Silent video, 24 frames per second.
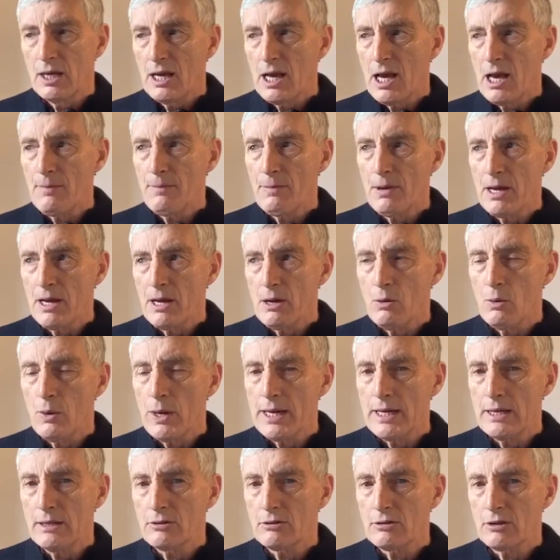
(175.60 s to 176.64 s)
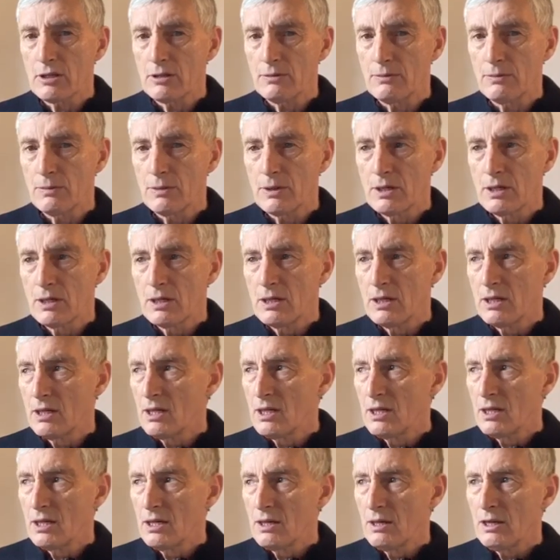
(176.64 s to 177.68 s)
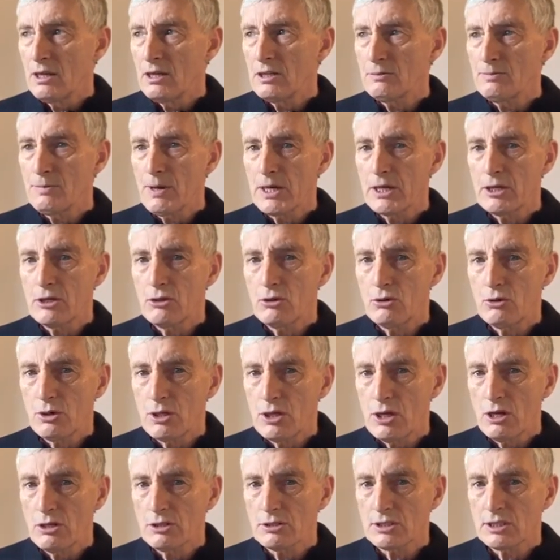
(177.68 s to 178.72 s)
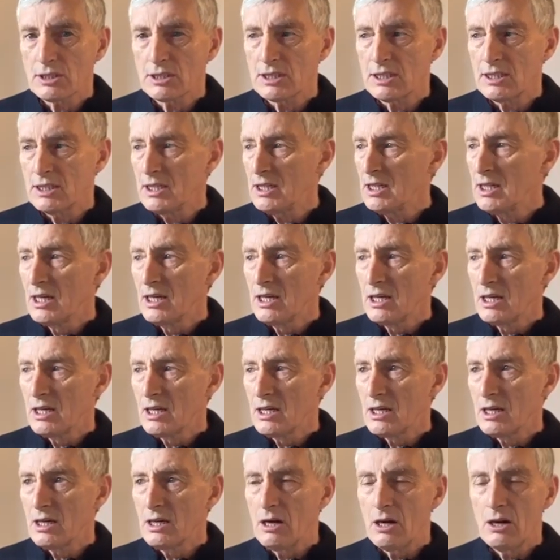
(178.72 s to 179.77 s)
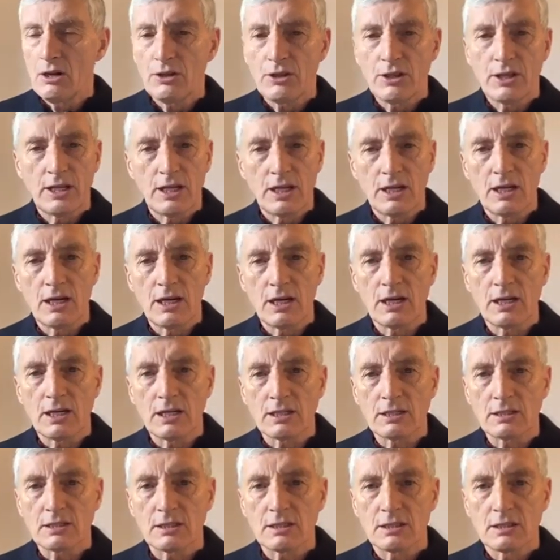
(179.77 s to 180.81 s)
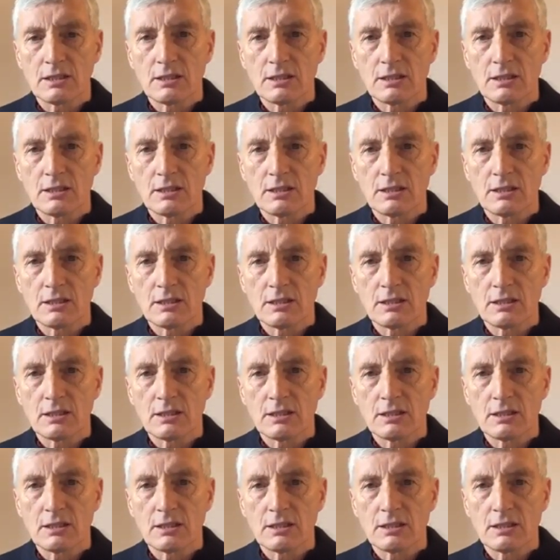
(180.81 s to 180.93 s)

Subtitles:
Am I awake to them? Is my curiosity on the alert?